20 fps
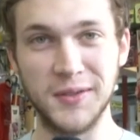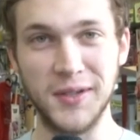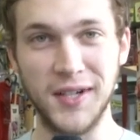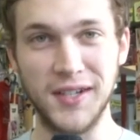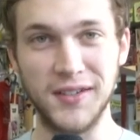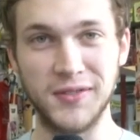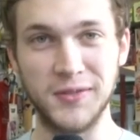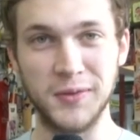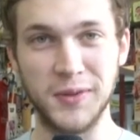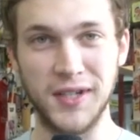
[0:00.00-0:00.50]
when
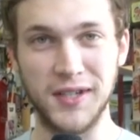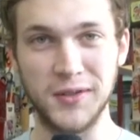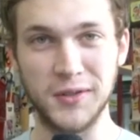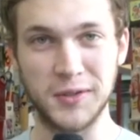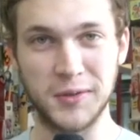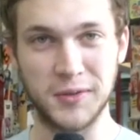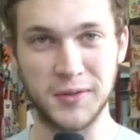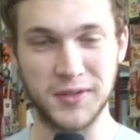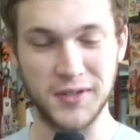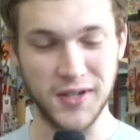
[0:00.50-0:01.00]
I when I
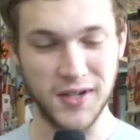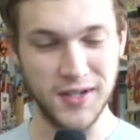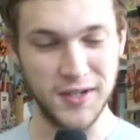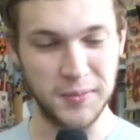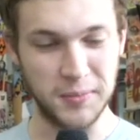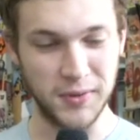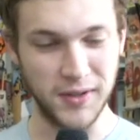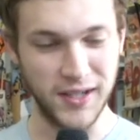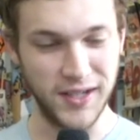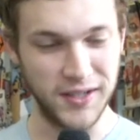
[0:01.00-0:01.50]
was starting
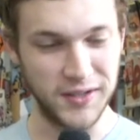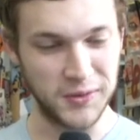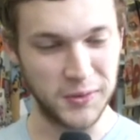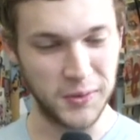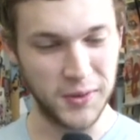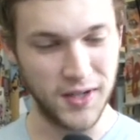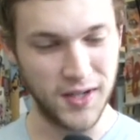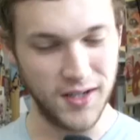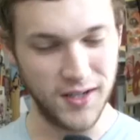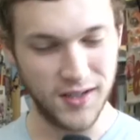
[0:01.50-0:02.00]
to play as
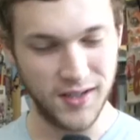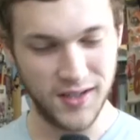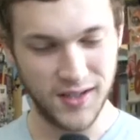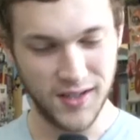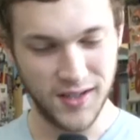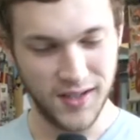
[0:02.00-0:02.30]
well,